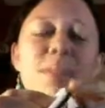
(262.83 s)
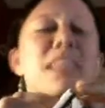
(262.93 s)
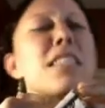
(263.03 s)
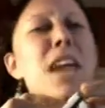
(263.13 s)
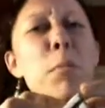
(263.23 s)

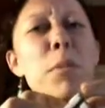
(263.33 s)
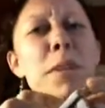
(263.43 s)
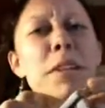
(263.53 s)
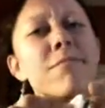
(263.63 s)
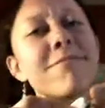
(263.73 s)
It's a
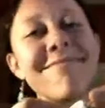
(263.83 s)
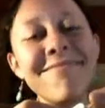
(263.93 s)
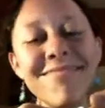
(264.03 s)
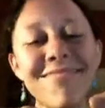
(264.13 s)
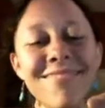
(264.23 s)
compliment.
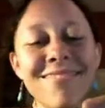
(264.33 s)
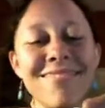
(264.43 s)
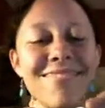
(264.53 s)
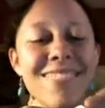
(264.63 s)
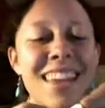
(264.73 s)

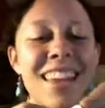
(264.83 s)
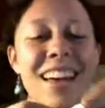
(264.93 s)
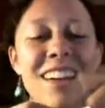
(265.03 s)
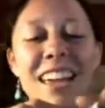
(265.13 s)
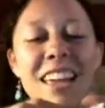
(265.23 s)

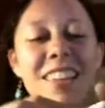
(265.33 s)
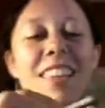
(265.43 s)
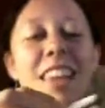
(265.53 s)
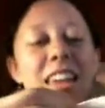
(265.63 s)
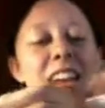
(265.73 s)
All right,
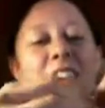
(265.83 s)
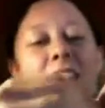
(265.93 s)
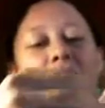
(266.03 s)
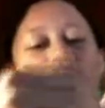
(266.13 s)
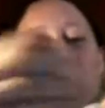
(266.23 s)
then on
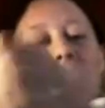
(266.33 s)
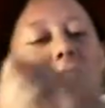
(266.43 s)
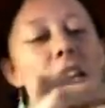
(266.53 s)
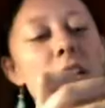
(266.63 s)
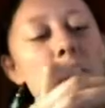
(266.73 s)
the other
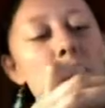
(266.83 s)
side,